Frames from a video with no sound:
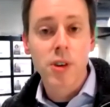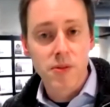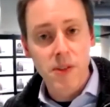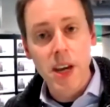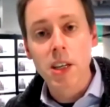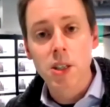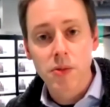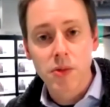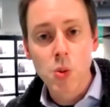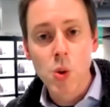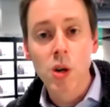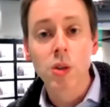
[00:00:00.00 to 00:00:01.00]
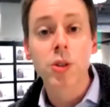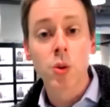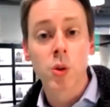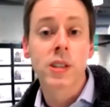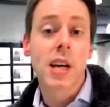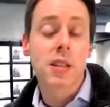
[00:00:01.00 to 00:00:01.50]
phase, if you will,
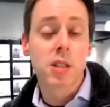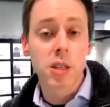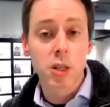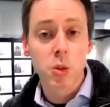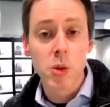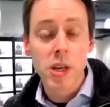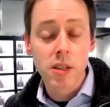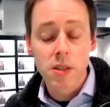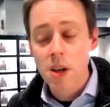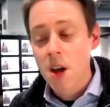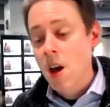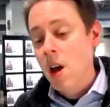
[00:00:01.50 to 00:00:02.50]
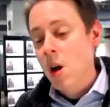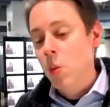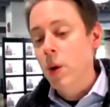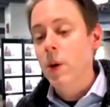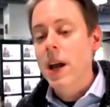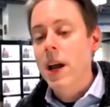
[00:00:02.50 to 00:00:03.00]
during that six weeks.
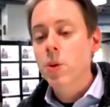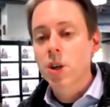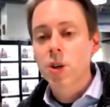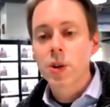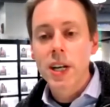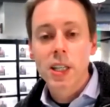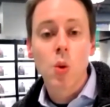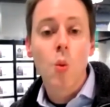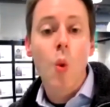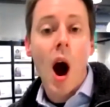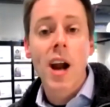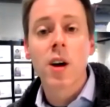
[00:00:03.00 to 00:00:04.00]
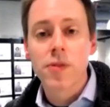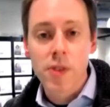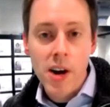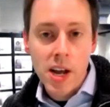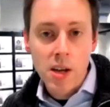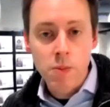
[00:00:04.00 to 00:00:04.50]
We were able to create the
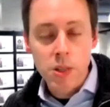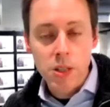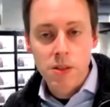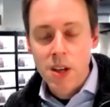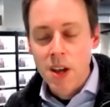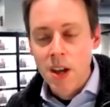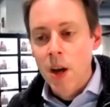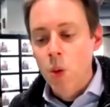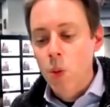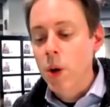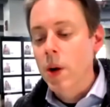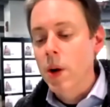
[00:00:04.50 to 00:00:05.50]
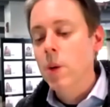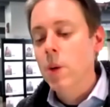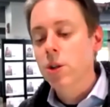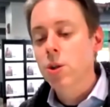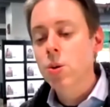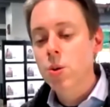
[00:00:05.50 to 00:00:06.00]
wireframes. We were able to
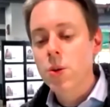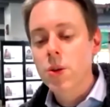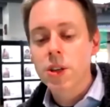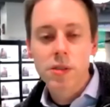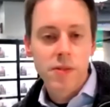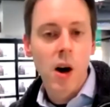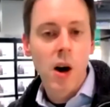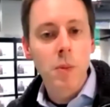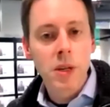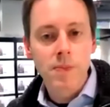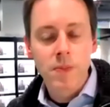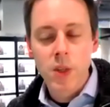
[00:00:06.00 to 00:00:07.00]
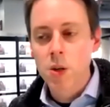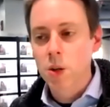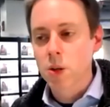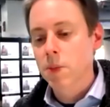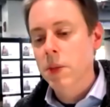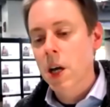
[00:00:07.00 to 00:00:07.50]
do the development. You know,
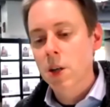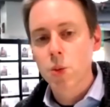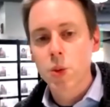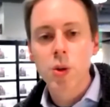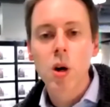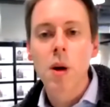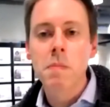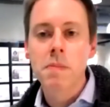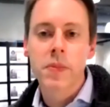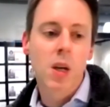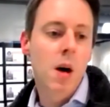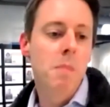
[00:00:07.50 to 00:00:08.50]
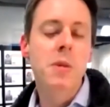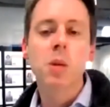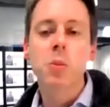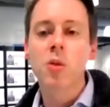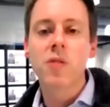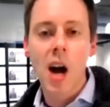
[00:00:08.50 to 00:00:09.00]
sometimes we do a, a
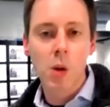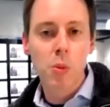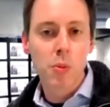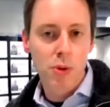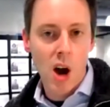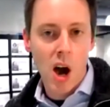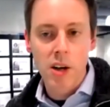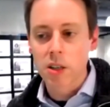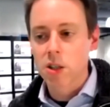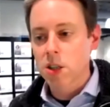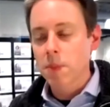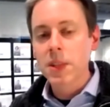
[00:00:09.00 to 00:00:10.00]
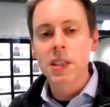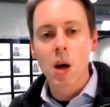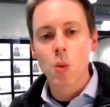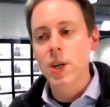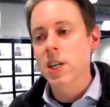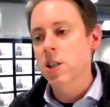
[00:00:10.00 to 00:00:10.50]
minimal viable product, something
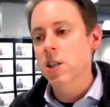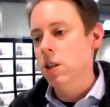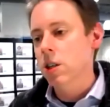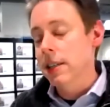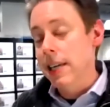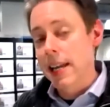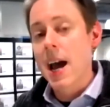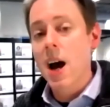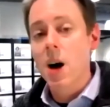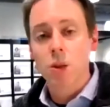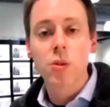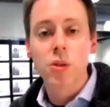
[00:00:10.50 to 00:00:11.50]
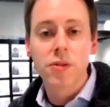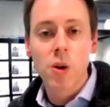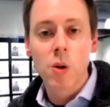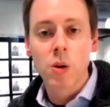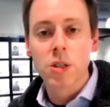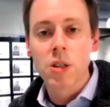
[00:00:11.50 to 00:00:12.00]
that we can just get out to the
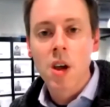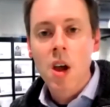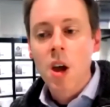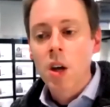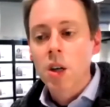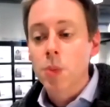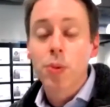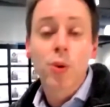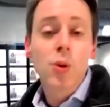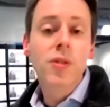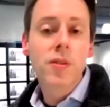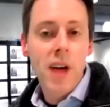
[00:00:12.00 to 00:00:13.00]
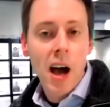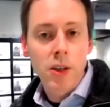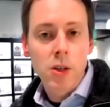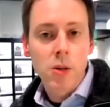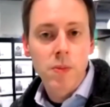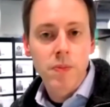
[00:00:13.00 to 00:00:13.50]
folks to prove the
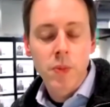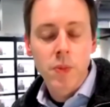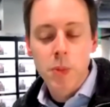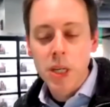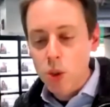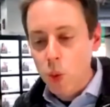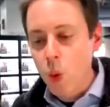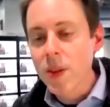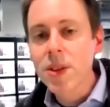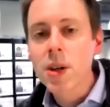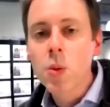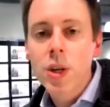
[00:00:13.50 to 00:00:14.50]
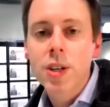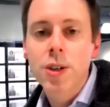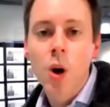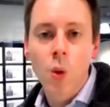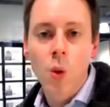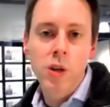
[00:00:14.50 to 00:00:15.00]
value because the one thing we
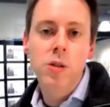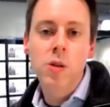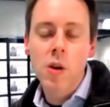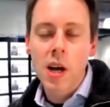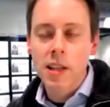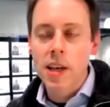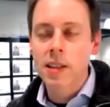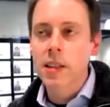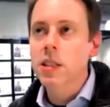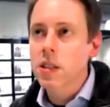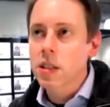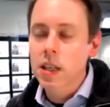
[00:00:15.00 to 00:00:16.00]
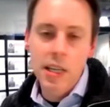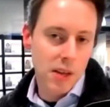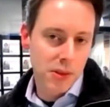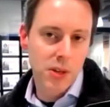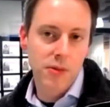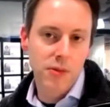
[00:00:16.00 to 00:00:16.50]
don't want to do and, and this is key i
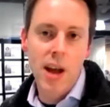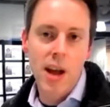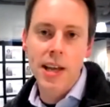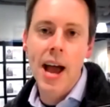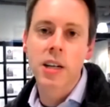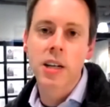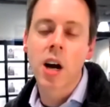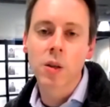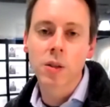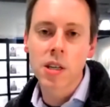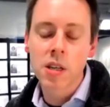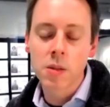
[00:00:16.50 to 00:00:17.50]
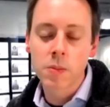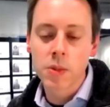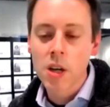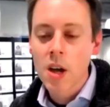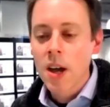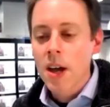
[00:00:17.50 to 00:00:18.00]
think for any agile teams
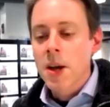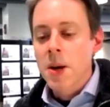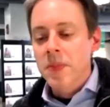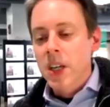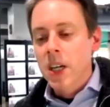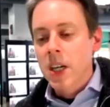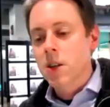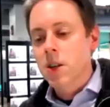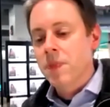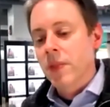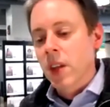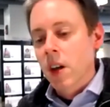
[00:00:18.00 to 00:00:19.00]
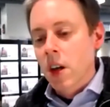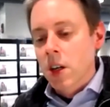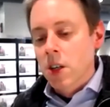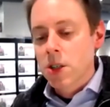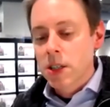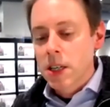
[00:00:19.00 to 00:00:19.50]
is
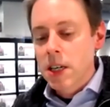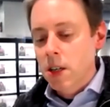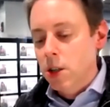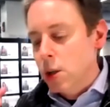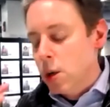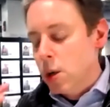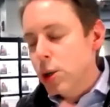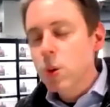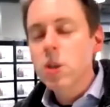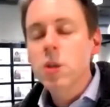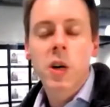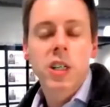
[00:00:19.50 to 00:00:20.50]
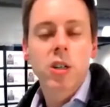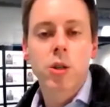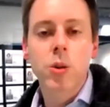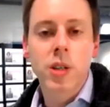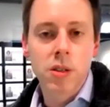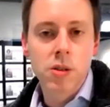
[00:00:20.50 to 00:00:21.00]
see you know do as much as
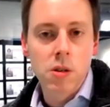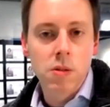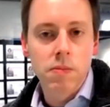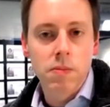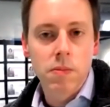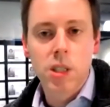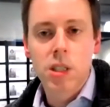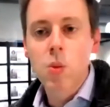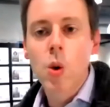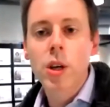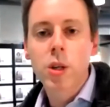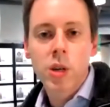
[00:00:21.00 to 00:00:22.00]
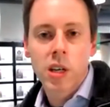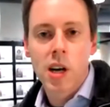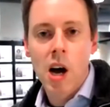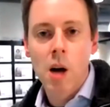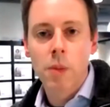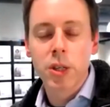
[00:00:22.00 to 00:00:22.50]
you can do see what you can
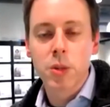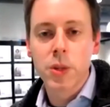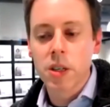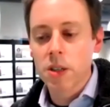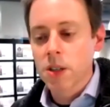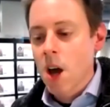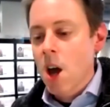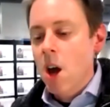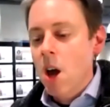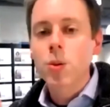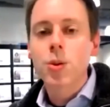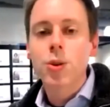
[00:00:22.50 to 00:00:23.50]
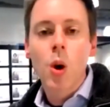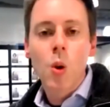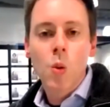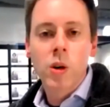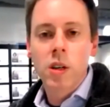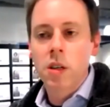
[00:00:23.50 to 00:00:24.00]
accomplish because you
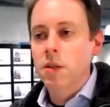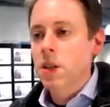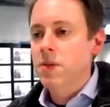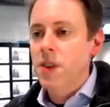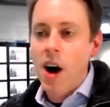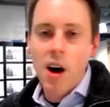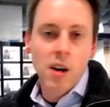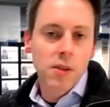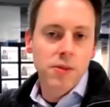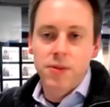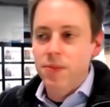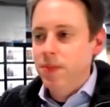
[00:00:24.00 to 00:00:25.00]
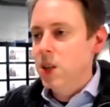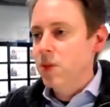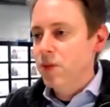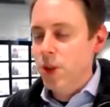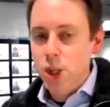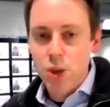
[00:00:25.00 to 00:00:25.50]
don't want to involve
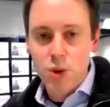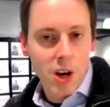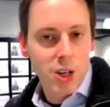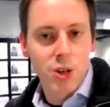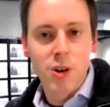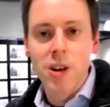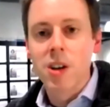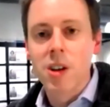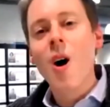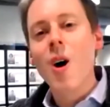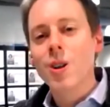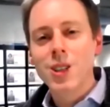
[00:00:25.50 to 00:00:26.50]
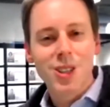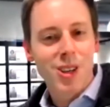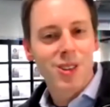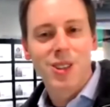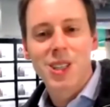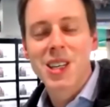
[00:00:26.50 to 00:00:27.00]
infrastructure and all these
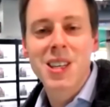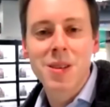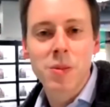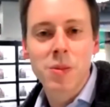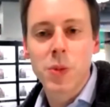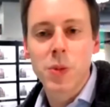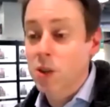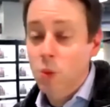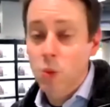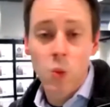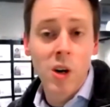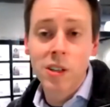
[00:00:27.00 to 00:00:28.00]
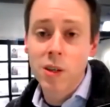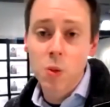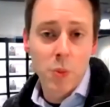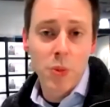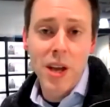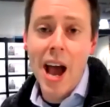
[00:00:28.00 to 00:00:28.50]
other teams because one it
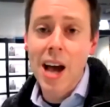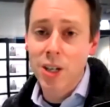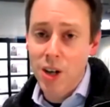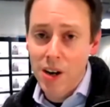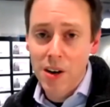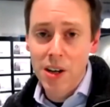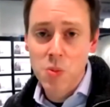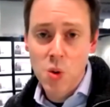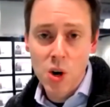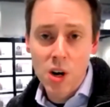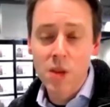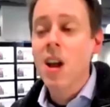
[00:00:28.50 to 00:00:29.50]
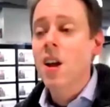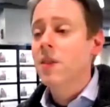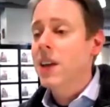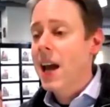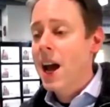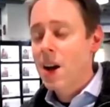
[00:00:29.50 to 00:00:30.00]
won't be agile anymore
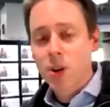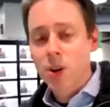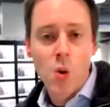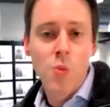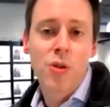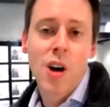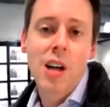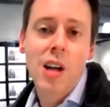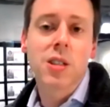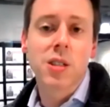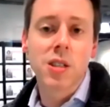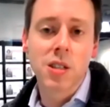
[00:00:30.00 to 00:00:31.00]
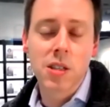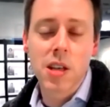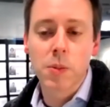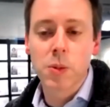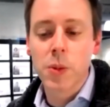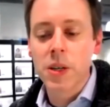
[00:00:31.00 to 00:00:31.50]
they have their own processes and
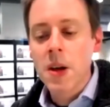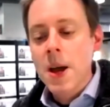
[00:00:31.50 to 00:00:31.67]
steps but